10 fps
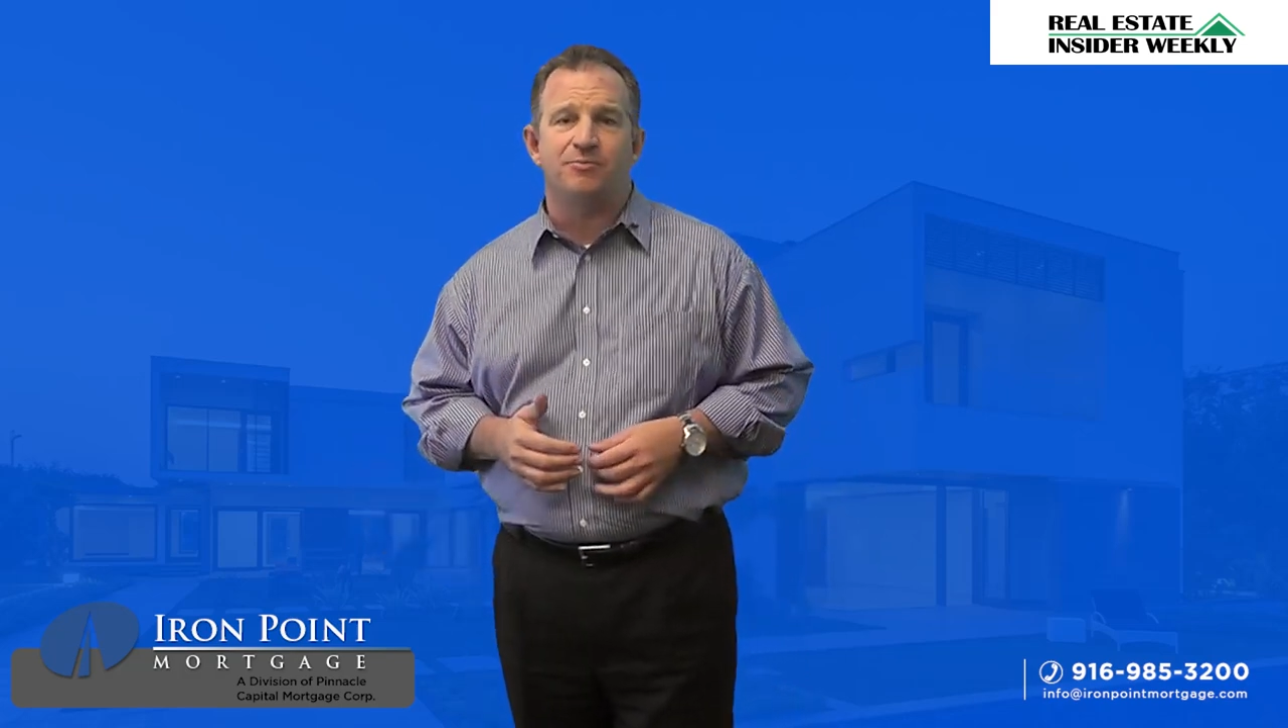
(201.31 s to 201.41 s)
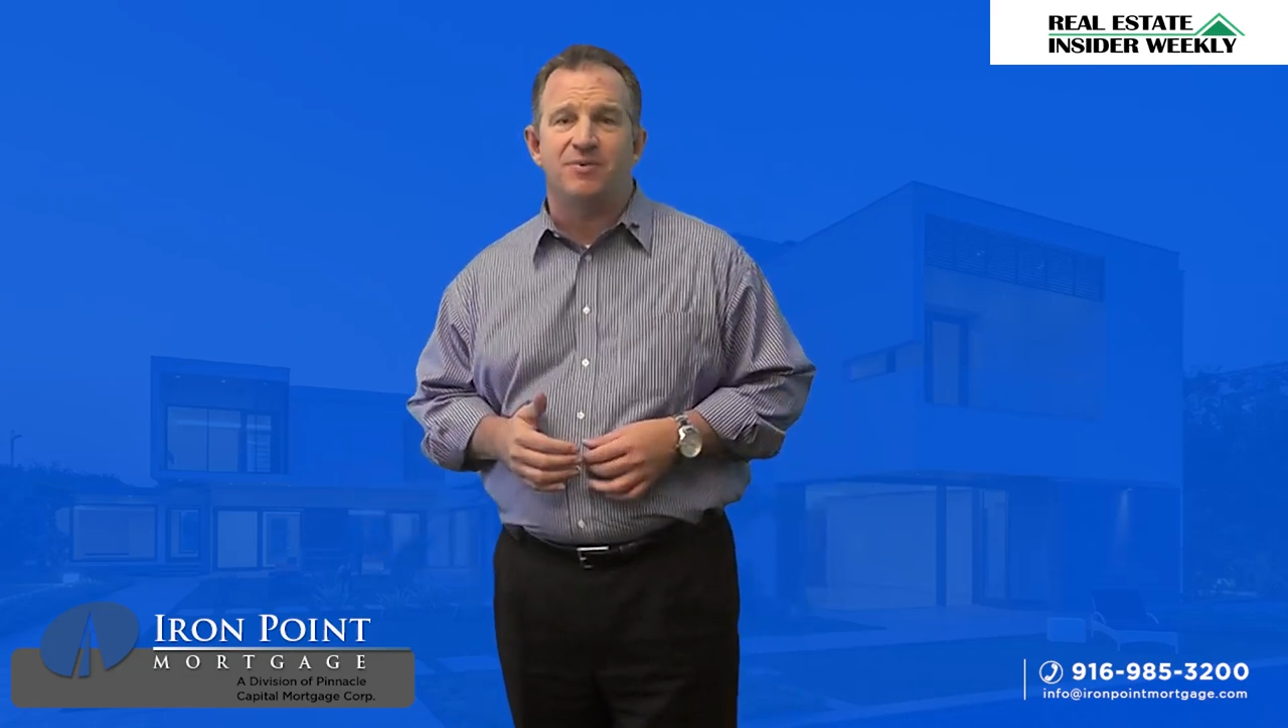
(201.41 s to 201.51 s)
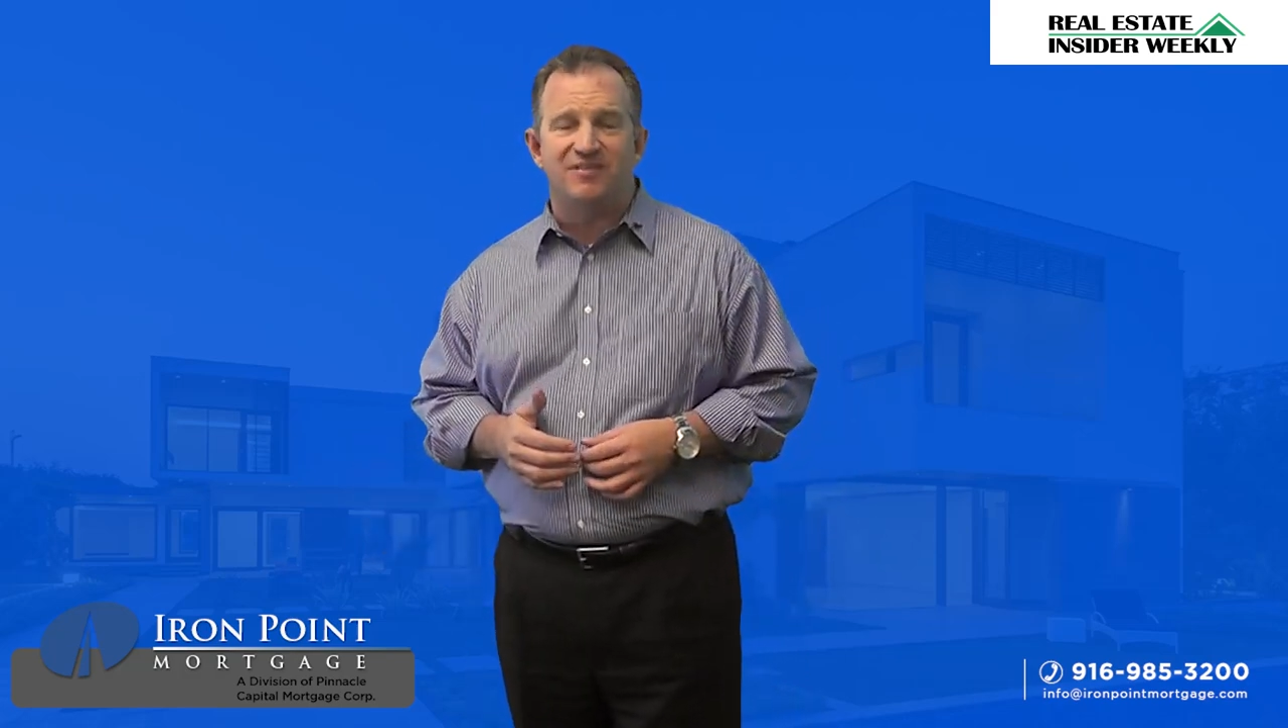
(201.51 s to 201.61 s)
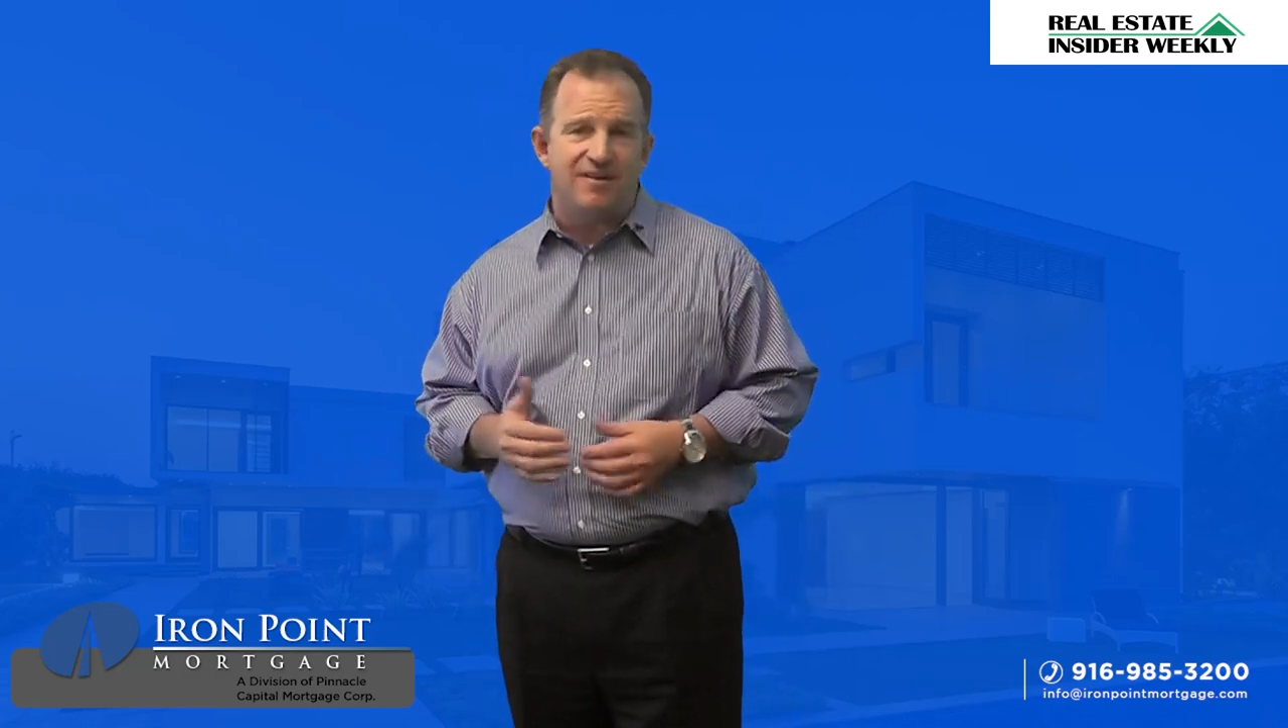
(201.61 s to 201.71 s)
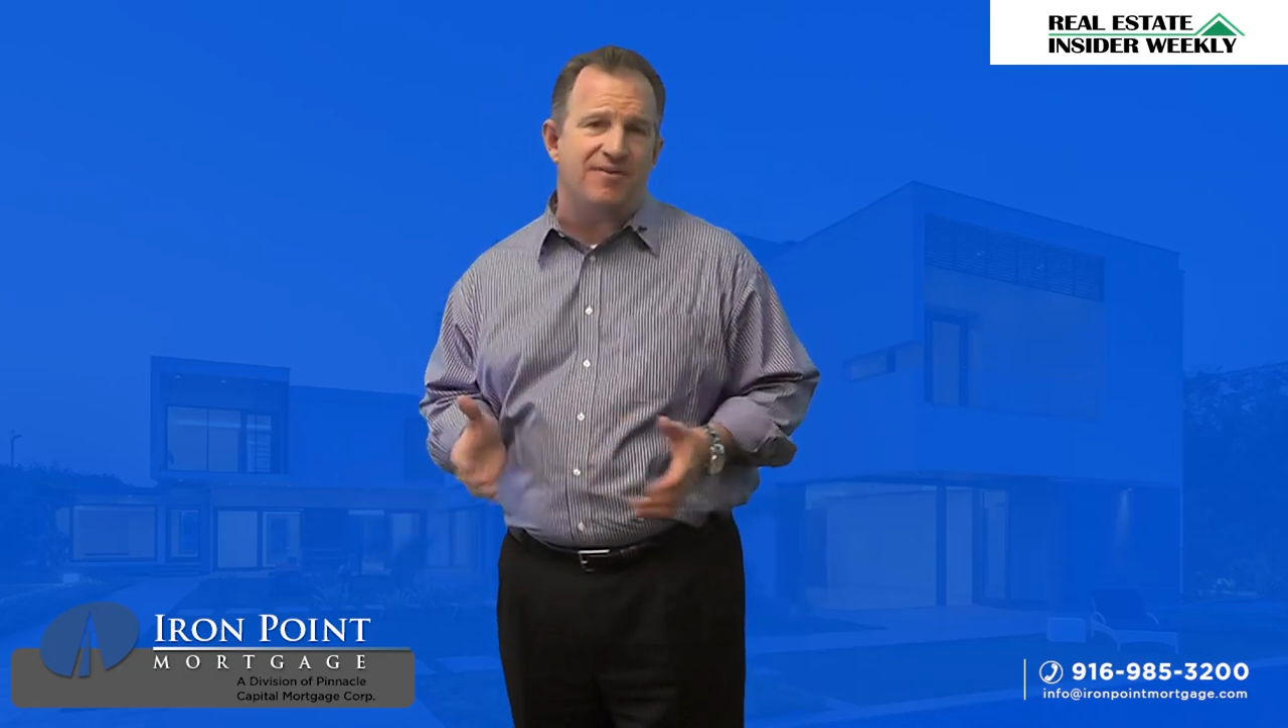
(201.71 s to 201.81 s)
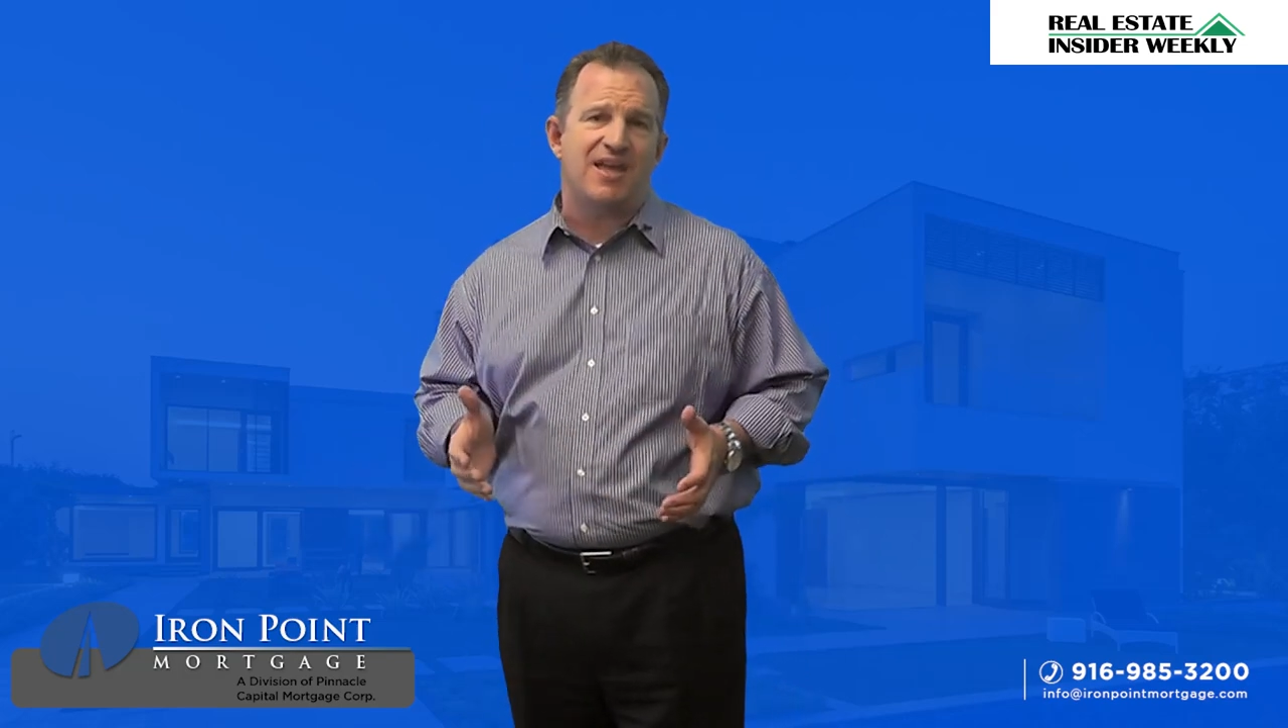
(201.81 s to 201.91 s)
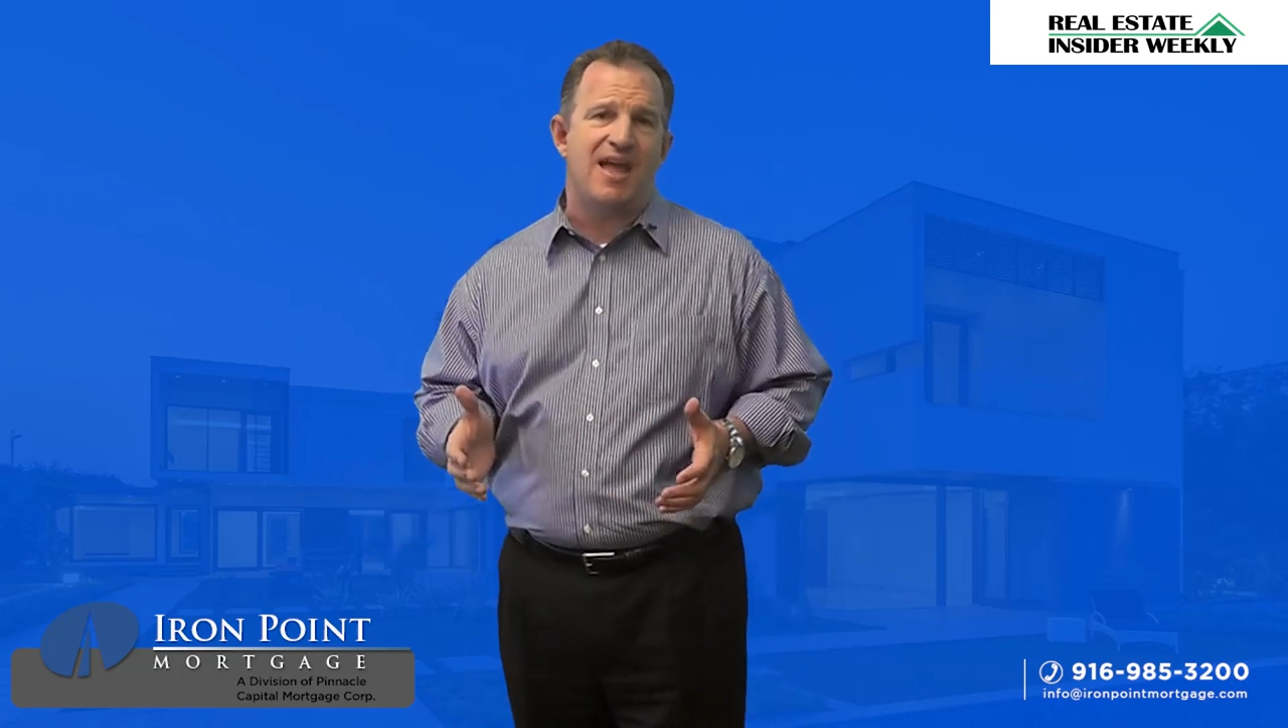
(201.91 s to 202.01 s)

specific